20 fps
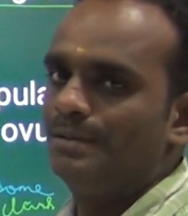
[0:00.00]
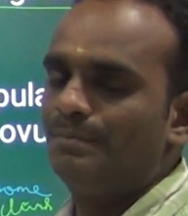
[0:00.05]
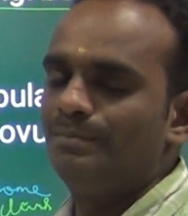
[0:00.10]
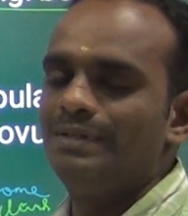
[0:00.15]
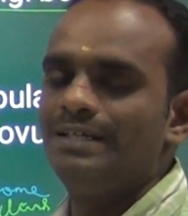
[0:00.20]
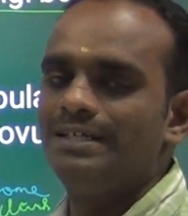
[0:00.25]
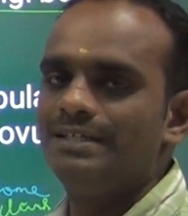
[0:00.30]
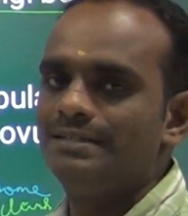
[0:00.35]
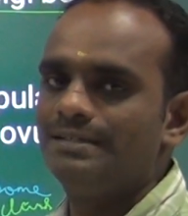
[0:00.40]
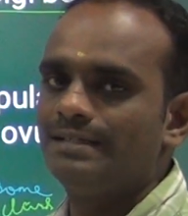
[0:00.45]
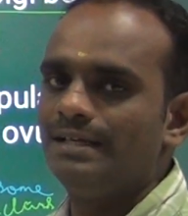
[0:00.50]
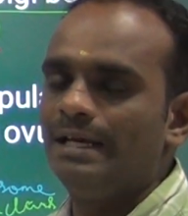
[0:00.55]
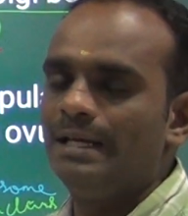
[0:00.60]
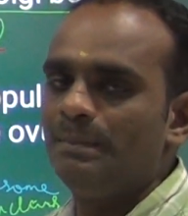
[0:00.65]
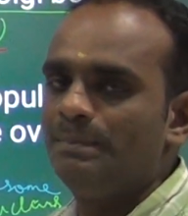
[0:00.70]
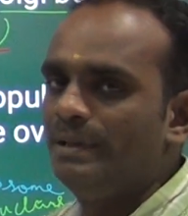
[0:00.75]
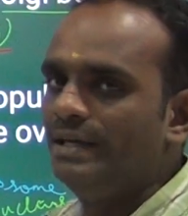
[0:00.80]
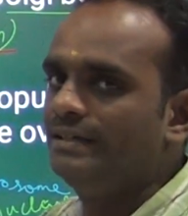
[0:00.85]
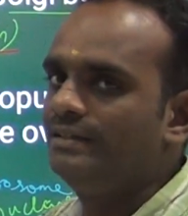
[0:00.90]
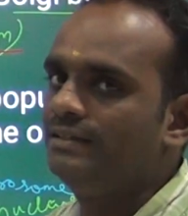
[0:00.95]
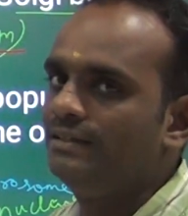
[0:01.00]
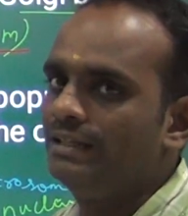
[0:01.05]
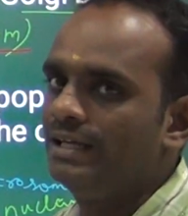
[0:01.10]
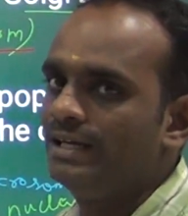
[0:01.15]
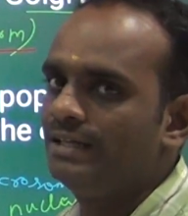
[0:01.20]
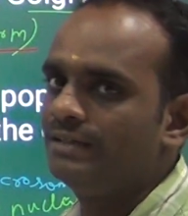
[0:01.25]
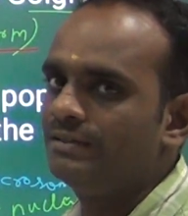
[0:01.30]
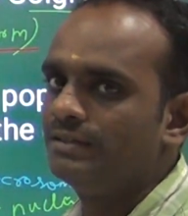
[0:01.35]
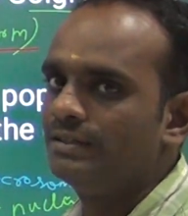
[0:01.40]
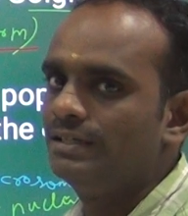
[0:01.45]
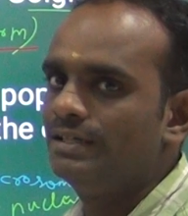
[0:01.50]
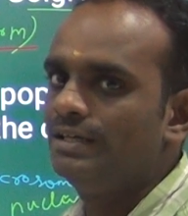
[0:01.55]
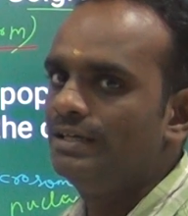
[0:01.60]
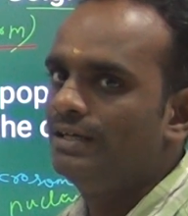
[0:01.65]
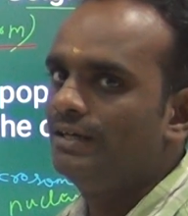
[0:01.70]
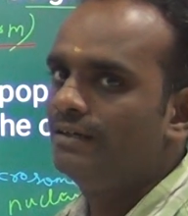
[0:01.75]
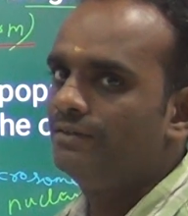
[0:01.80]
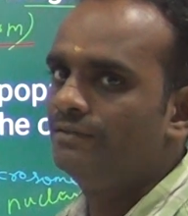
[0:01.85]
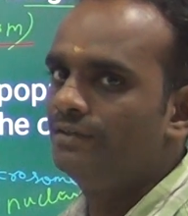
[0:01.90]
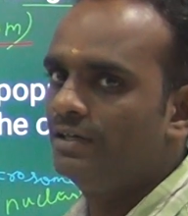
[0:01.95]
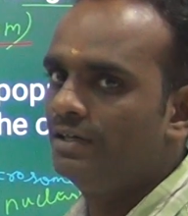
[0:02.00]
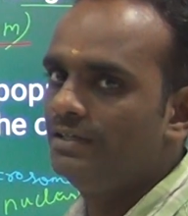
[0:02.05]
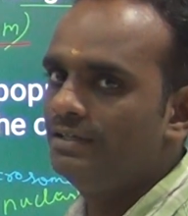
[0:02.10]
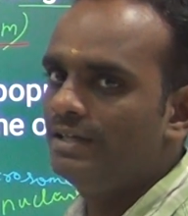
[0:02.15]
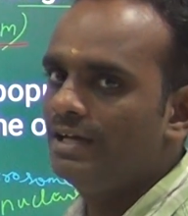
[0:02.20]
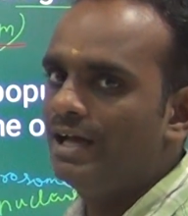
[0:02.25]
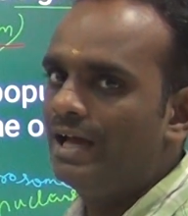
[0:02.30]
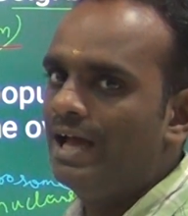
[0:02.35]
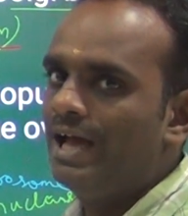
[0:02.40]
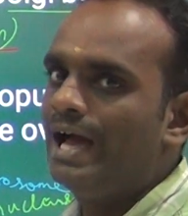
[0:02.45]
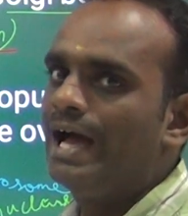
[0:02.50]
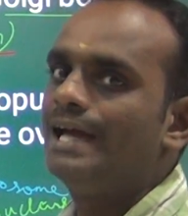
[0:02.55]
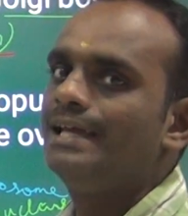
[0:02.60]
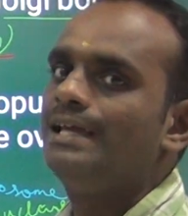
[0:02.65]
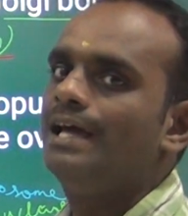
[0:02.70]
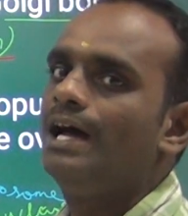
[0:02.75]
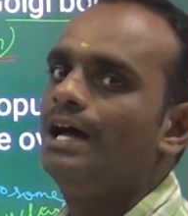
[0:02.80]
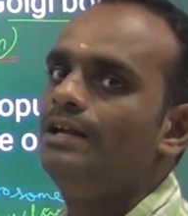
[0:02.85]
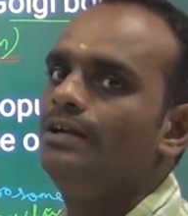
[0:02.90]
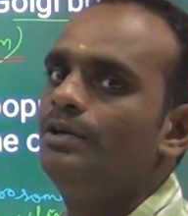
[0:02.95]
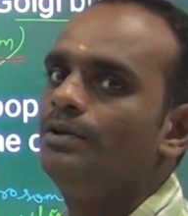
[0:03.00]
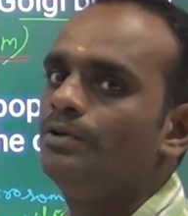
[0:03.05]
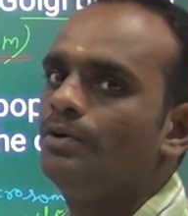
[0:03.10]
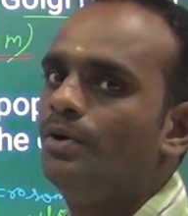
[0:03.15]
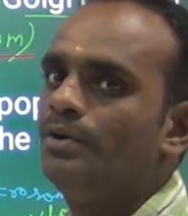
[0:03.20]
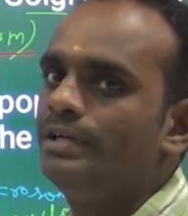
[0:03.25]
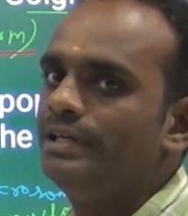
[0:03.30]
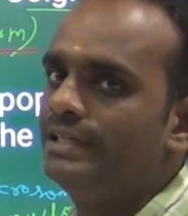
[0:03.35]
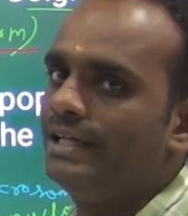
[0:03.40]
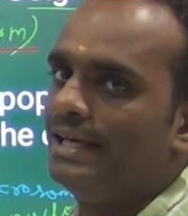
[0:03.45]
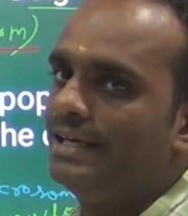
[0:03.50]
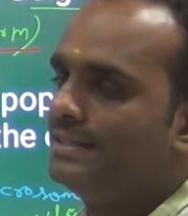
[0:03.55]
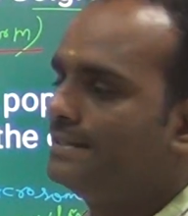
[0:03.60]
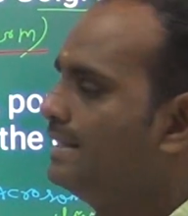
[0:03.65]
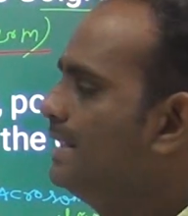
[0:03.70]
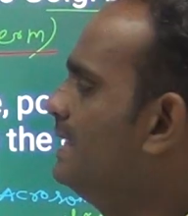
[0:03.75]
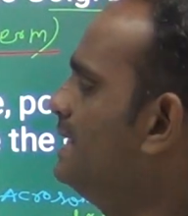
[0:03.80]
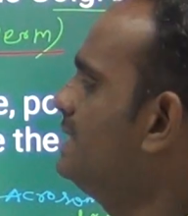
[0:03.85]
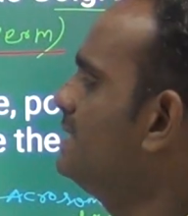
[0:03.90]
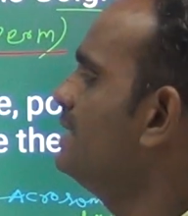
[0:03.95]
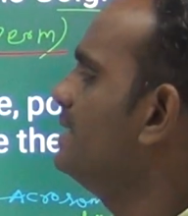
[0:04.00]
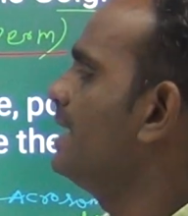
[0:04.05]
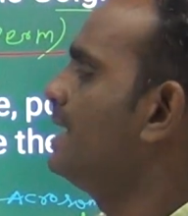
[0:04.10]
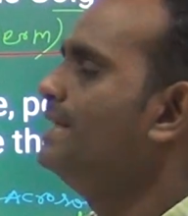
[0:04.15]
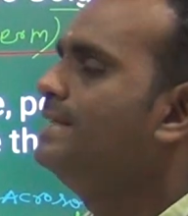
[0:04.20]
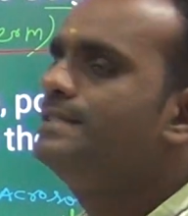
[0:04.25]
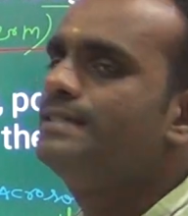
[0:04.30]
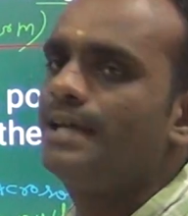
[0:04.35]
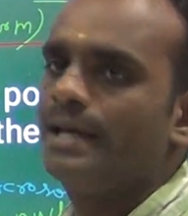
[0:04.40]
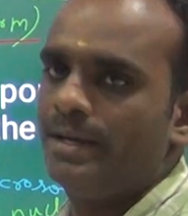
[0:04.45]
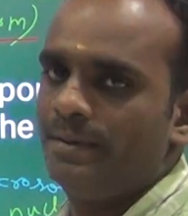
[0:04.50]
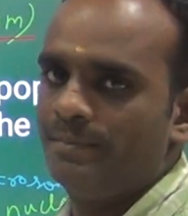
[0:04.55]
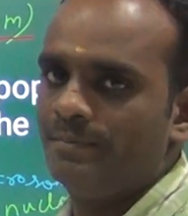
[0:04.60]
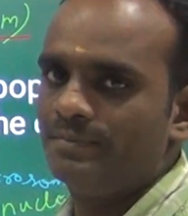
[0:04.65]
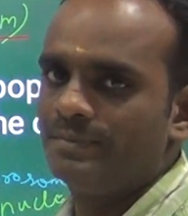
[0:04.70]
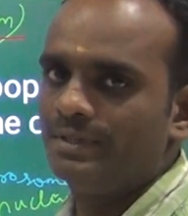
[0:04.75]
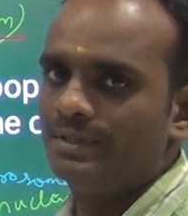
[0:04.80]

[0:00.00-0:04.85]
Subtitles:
Please repeat that word, hyaluronidase. It is an enzyme.